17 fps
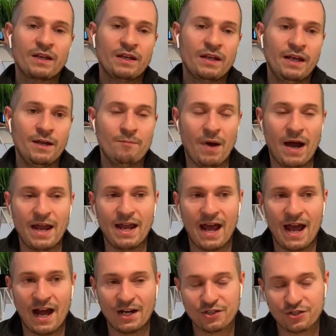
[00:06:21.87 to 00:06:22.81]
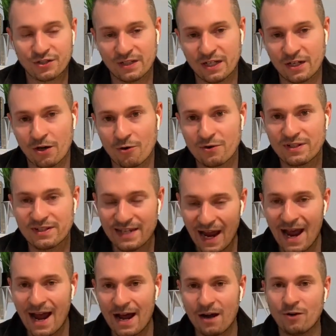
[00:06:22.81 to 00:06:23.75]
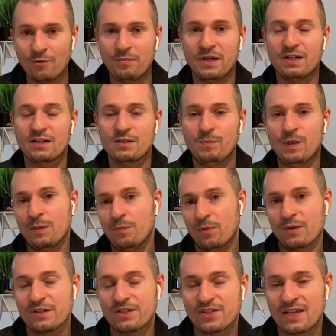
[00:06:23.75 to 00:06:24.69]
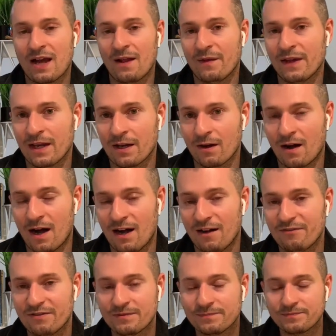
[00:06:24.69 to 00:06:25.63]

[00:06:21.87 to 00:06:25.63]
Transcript: it might actually go down because people are selling it off.